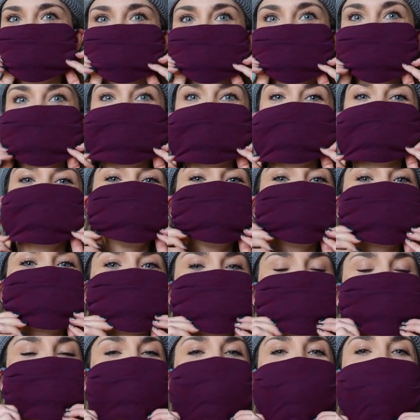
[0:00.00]
Look, it
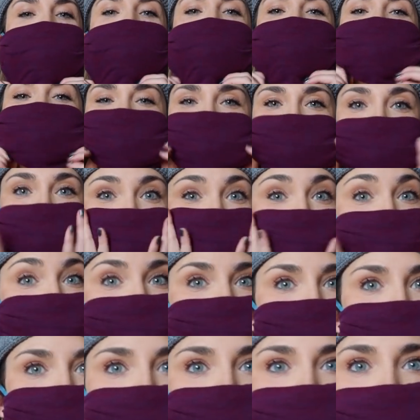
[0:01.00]
works. Of course, if
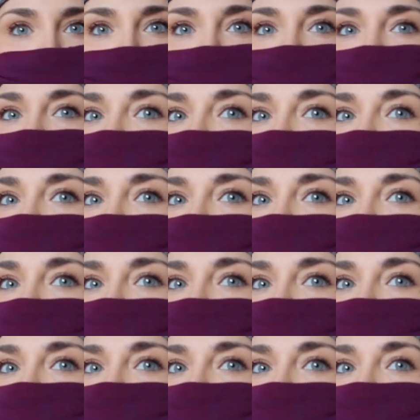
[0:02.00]
you wanna make it